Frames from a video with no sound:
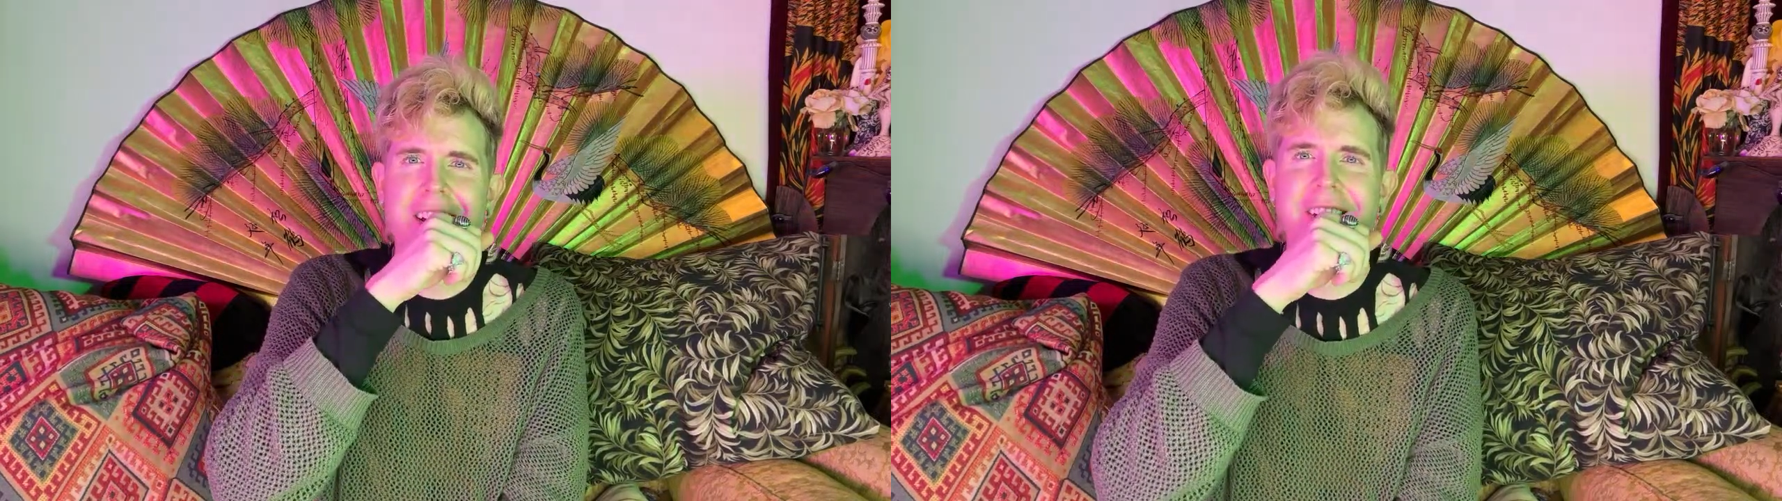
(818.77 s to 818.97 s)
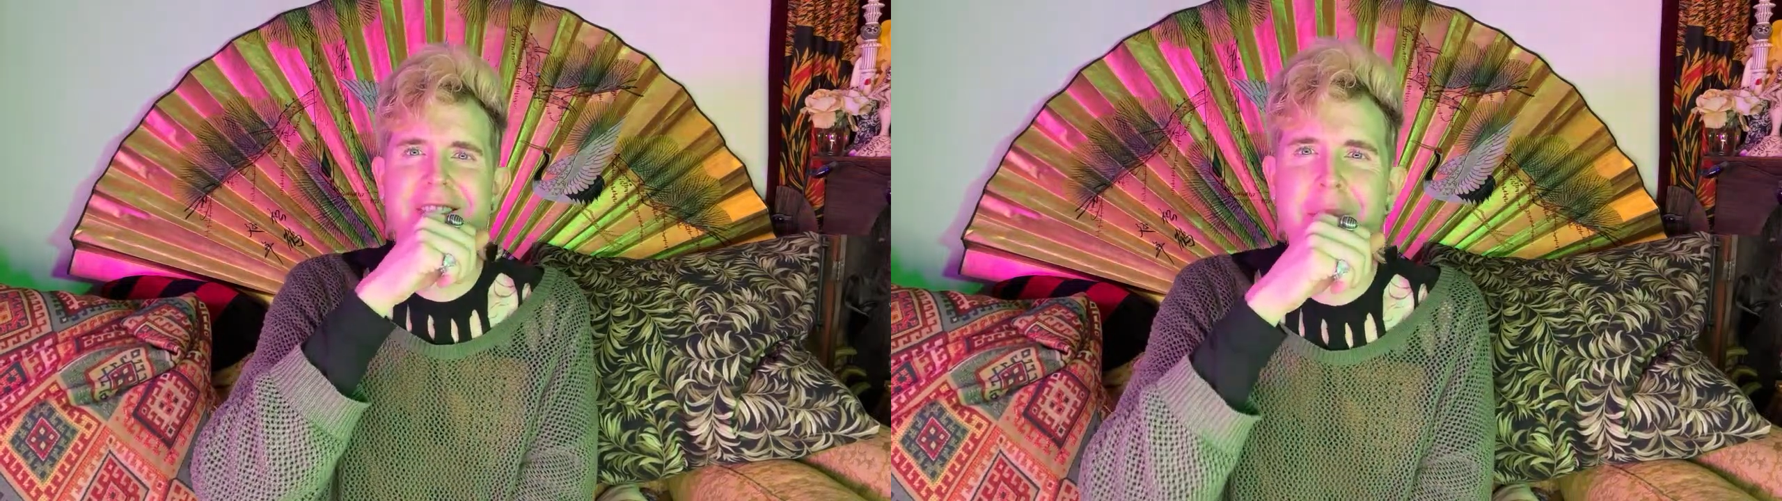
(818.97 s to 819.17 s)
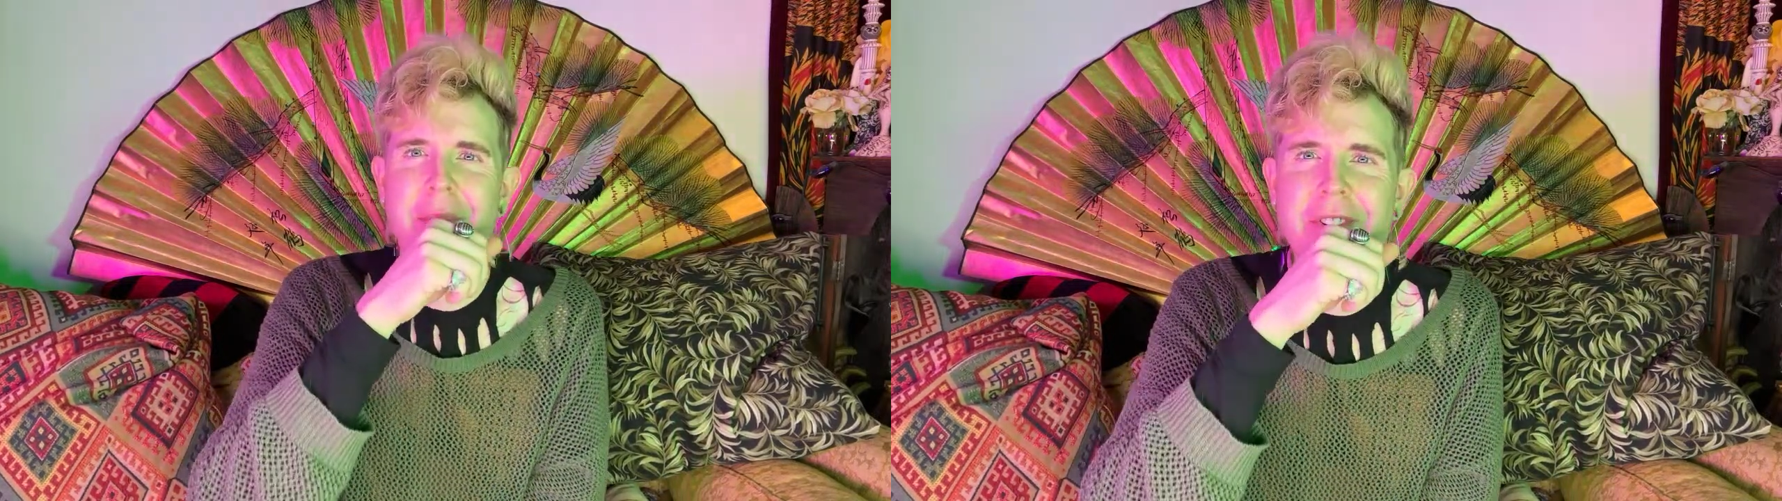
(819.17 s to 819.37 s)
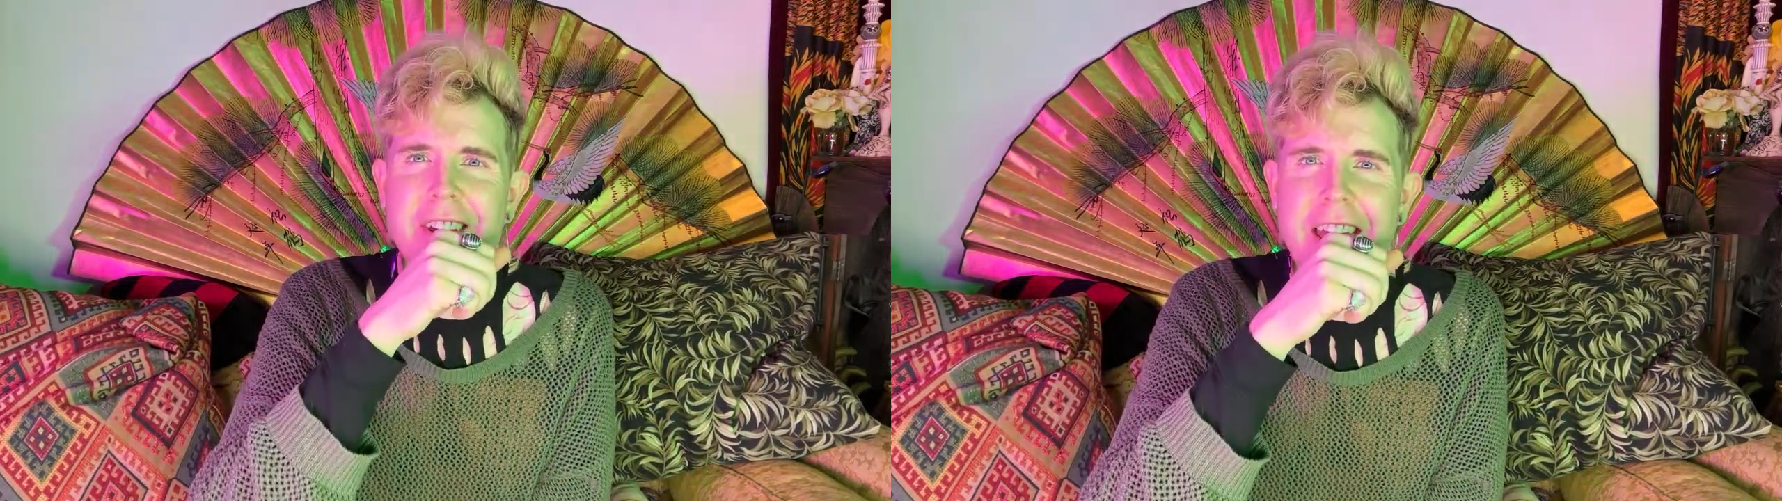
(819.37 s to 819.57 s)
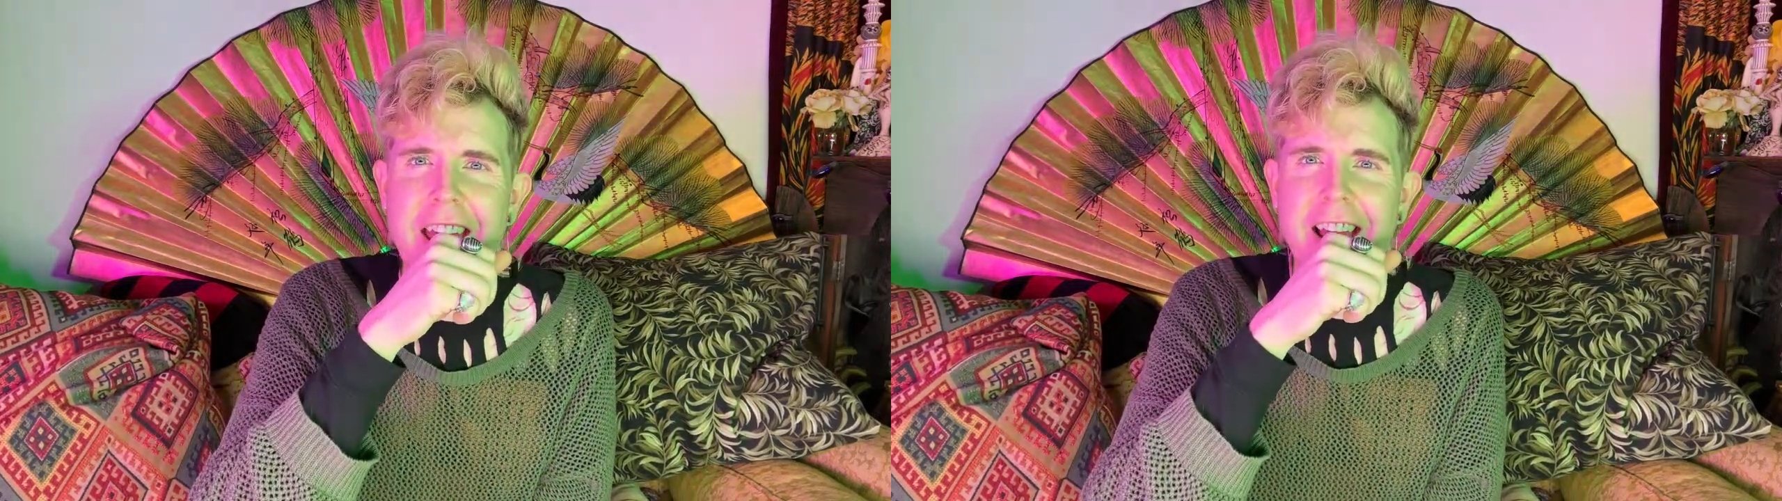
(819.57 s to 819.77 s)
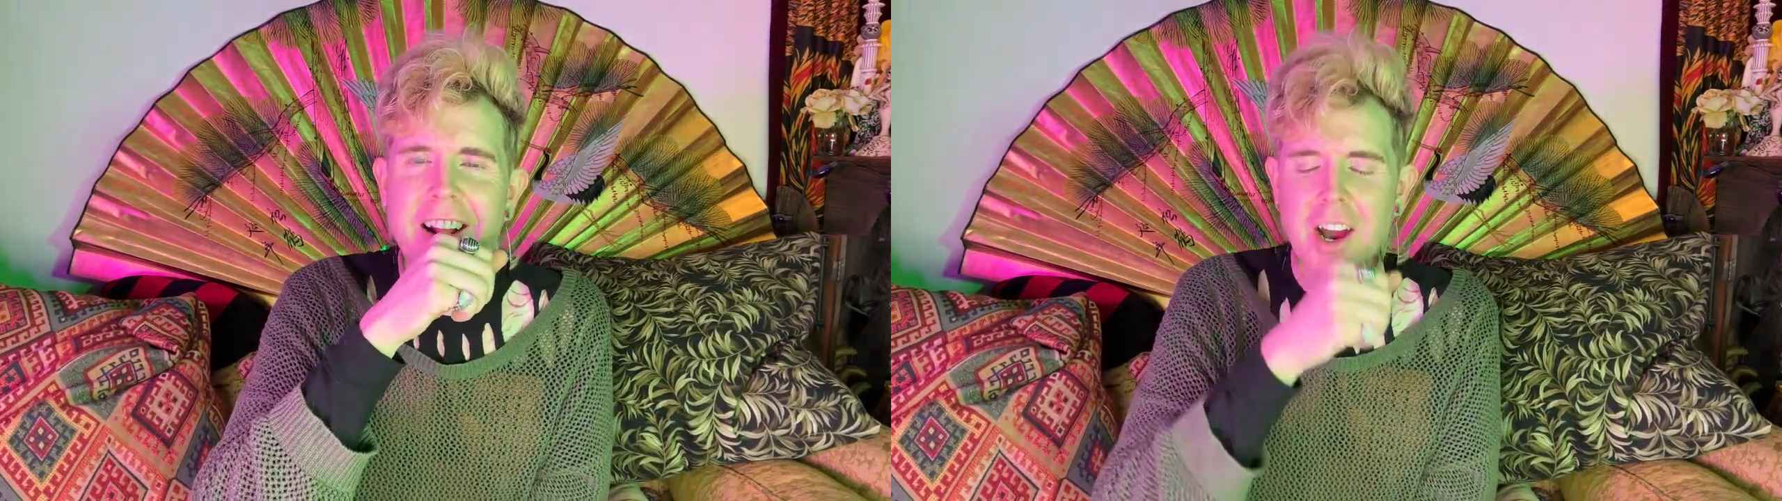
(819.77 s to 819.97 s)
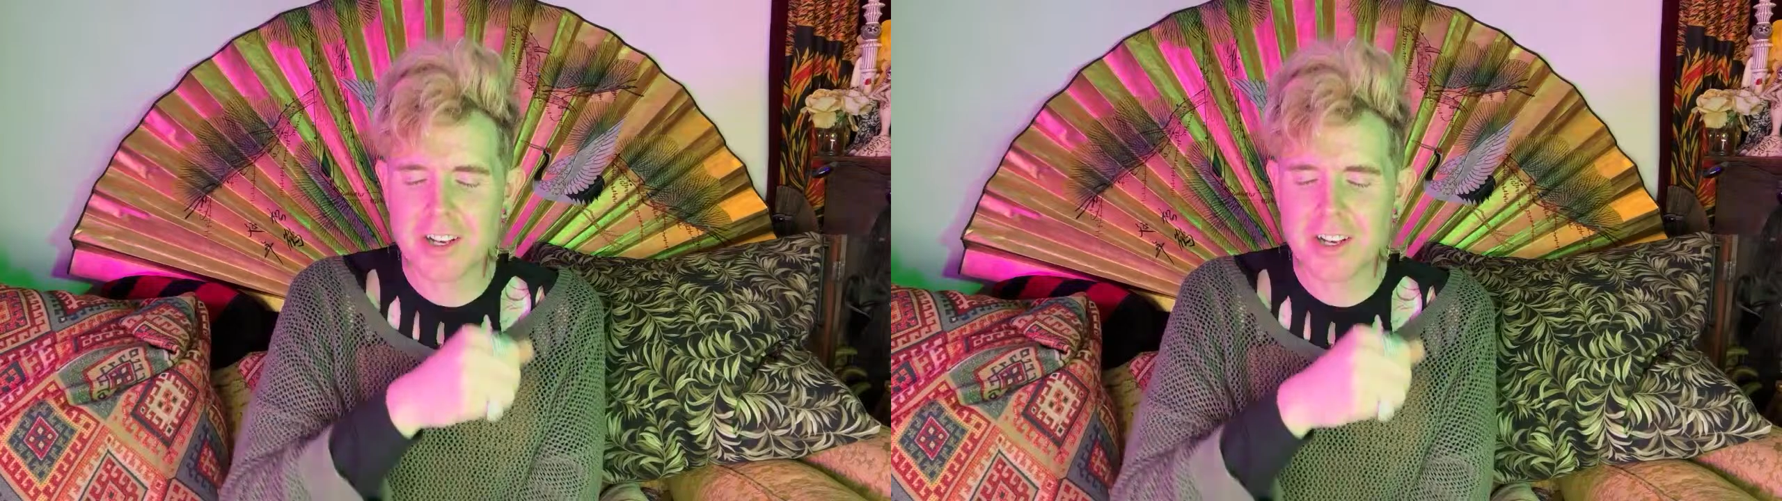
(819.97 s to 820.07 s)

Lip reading: Someone's like, hey, I caught